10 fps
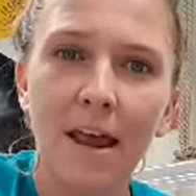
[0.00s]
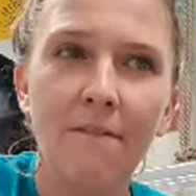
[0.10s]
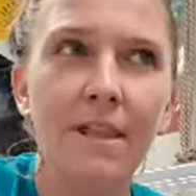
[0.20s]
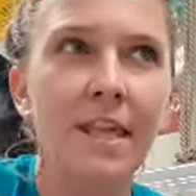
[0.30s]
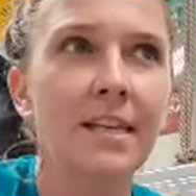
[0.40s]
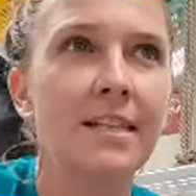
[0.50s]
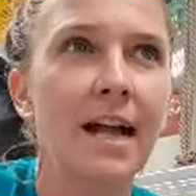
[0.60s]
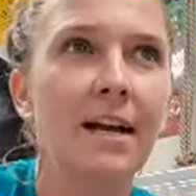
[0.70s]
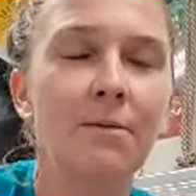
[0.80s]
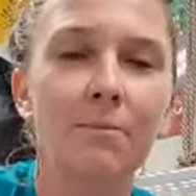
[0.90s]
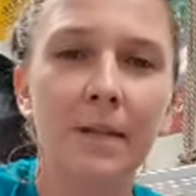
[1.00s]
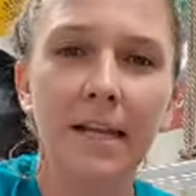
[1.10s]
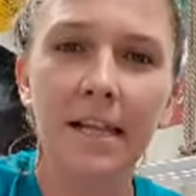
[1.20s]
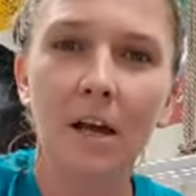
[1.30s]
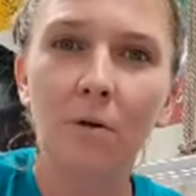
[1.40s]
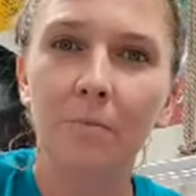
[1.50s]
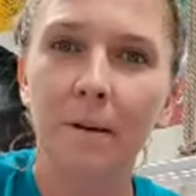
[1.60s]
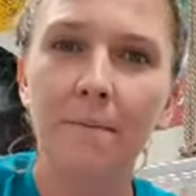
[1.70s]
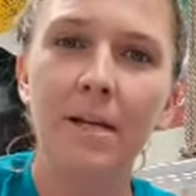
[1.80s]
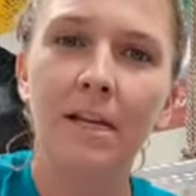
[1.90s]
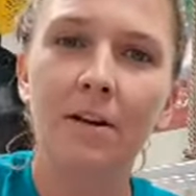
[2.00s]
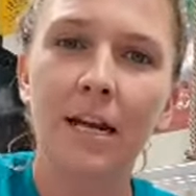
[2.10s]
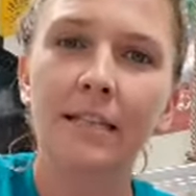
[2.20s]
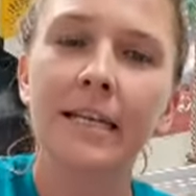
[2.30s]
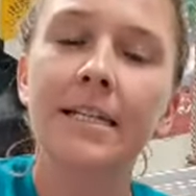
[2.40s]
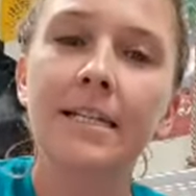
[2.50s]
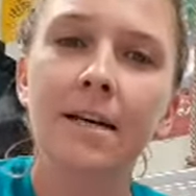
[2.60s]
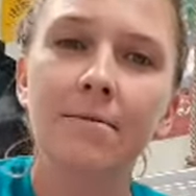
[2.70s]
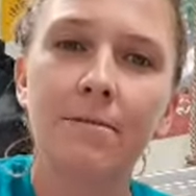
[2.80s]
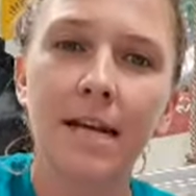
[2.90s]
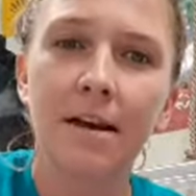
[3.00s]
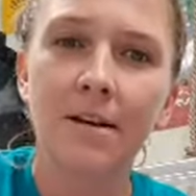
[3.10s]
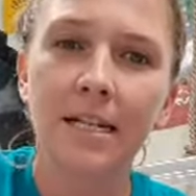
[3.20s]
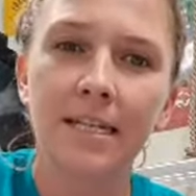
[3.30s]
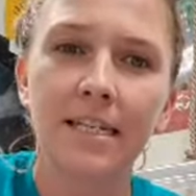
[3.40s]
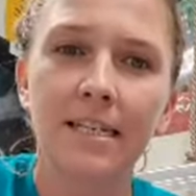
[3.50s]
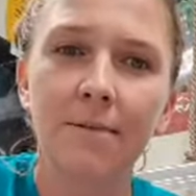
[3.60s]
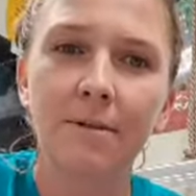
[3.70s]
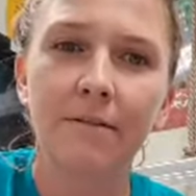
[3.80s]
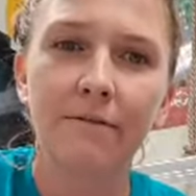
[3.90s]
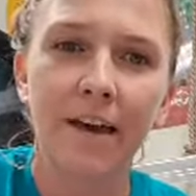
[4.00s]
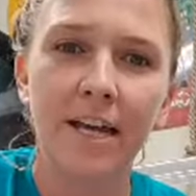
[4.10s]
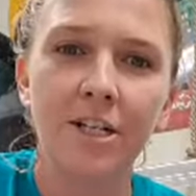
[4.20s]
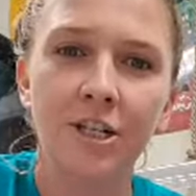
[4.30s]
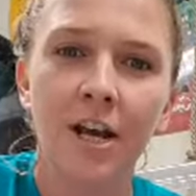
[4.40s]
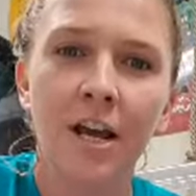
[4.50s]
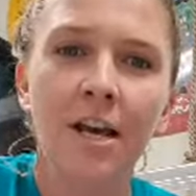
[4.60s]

Everything's not completely open, but you could at least come down and see some of the fish.